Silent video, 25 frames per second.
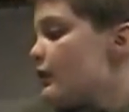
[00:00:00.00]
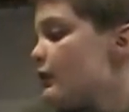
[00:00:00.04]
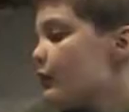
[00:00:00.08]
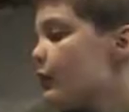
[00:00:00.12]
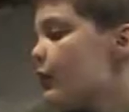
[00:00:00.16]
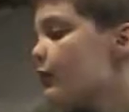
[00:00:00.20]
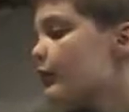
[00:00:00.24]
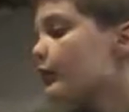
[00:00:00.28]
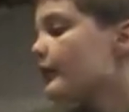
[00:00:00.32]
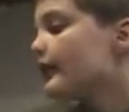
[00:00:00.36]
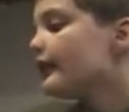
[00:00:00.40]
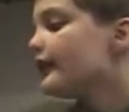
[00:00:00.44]

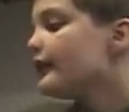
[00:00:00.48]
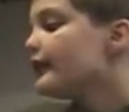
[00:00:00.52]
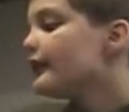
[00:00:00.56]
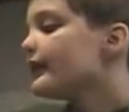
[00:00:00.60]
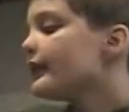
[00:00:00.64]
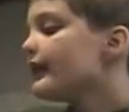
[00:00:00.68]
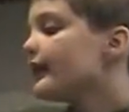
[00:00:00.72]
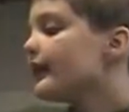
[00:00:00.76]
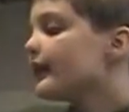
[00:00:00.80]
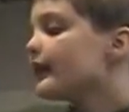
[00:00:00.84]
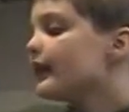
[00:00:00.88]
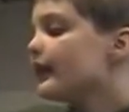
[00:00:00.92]
What we're
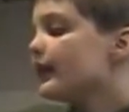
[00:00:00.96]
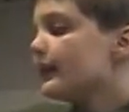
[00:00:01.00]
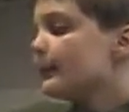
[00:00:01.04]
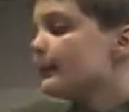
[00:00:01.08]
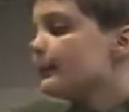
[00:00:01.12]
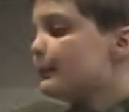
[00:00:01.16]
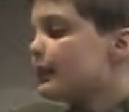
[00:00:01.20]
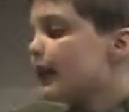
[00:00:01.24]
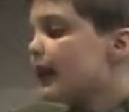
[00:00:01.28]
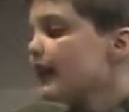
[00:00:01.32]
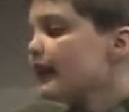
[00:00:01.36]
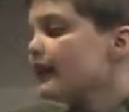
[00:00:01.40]
using
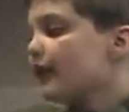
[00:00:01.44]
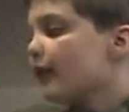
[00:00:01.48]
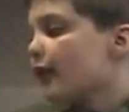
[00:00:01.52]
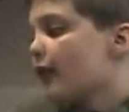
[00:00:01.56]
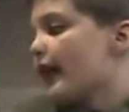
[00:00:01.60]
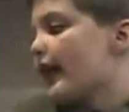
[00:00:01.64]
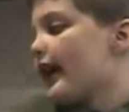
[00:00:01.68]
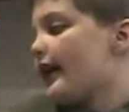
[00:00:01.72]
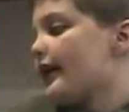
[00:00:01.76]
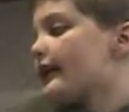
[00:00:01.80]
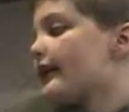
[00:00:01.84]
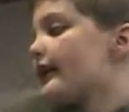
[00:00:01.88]
in place of
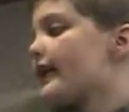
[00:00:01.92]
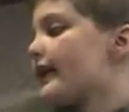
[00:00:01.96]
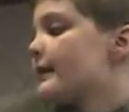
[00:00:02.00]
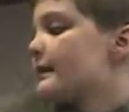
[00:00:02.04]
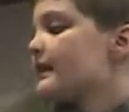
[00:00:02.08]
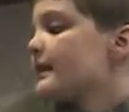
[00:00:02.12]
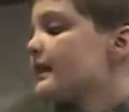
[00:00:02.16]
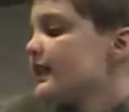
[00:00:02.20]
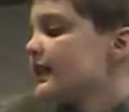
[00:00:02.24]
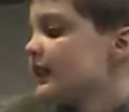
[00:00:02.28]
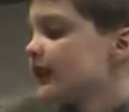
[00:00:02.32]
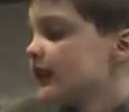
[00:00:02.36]
the
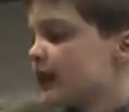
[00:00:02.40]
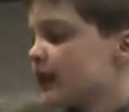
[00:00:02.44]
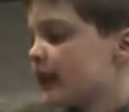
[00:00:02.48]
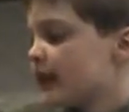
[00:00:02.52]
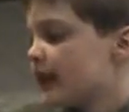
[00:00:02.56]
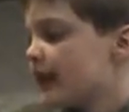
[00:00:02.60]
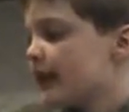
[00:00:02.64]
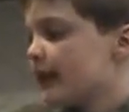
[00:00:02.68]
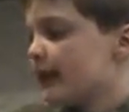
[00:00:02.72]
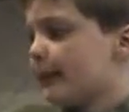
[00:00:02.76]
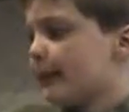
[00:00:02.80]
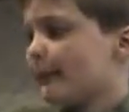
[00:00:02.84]
enzyme here
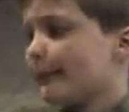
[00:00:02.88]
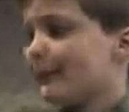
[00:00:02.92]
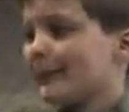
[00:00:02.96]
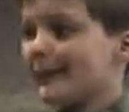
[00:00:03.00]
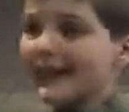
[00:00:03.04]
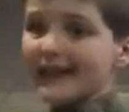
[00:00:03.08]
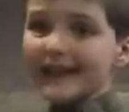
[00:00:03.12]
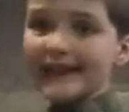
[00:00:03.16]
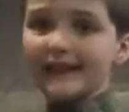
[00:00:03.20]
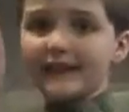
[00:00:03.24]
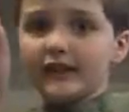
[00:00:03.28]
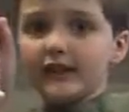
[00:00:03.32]
is
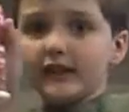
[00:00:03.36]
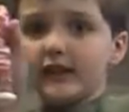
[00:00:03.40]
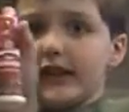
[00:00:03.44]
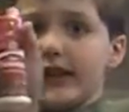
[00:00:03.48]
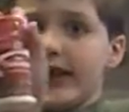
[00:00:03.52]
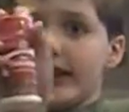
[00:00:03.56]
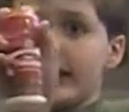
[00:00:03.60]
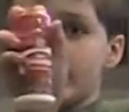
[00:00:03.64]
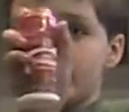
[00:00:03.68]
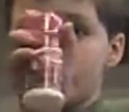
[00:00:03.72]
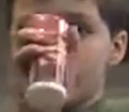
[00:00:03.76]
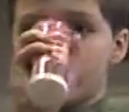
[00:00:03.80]
meat
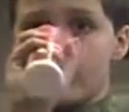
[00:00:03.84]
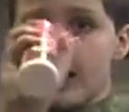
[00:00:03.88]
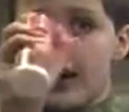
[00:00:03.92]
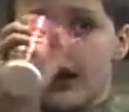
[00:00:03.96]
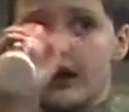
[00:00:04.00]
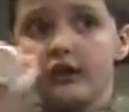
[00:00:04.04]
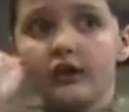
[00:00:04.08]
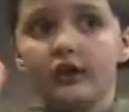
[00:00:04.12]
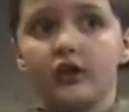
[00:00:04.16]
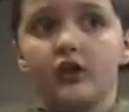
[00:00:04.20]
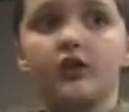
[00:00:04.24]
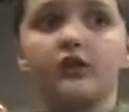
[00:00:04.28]

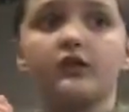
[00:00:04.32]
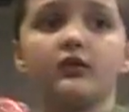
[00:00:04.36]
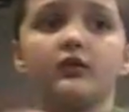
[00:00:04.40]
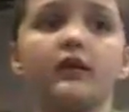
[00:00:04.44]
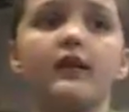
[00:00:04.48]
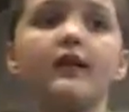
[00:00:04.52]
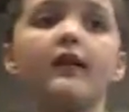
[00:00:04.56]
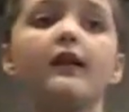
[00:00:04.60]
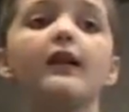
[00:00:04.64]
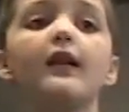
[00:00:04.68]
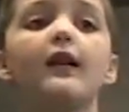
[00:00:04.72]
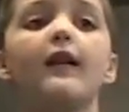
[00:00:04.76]
tenderizer.
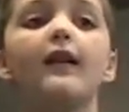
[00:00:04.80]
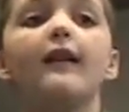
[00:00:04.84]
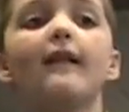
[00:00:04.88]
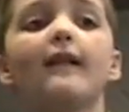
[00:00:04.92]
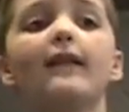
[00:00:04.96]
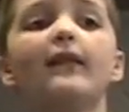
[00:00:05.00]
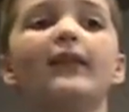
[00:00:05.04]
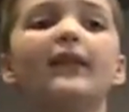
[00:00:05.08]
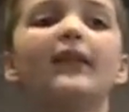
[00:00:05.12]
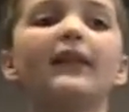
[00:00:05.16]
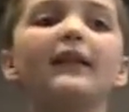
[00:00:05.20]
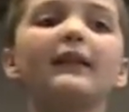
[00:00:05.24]

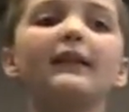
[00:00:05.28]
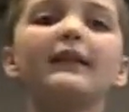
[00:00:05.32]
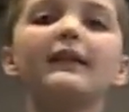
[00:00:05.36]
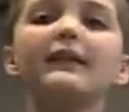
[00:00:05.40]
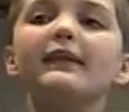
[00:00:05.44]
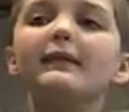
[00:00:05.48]
The